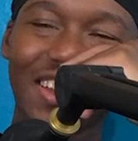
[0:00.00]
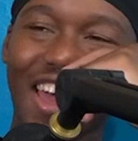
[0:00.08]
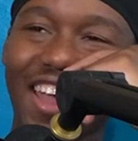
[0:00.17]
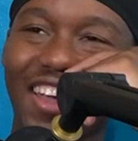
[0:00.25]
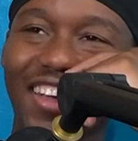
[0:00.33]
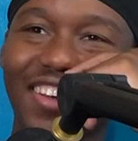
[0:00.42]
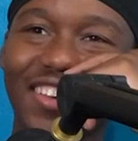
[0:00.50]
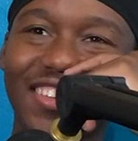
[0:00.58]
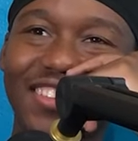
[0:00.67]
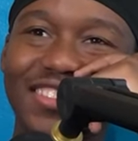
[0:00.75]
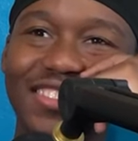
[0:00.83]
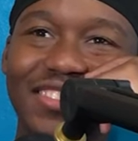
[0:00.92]
like it's
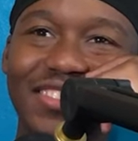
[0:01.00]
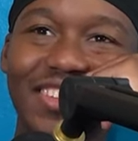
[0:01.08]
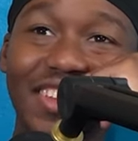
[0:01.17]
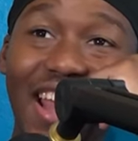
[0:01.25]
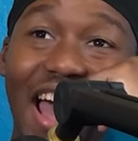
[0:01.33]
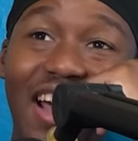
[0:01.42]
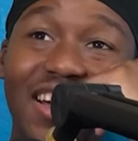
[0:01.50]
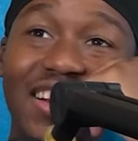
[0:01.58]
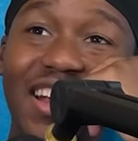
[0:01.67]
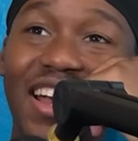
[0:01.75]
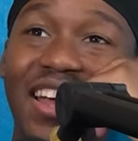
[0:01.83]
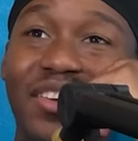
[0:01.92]
sad. That
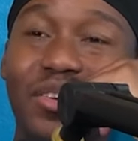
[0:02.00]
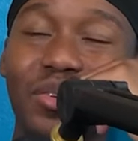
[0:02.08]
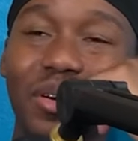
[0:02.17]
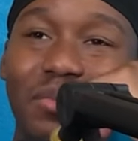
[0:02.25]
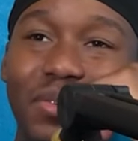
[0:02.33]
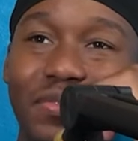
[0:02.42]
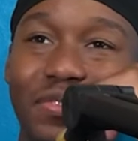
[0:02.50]
could end you up in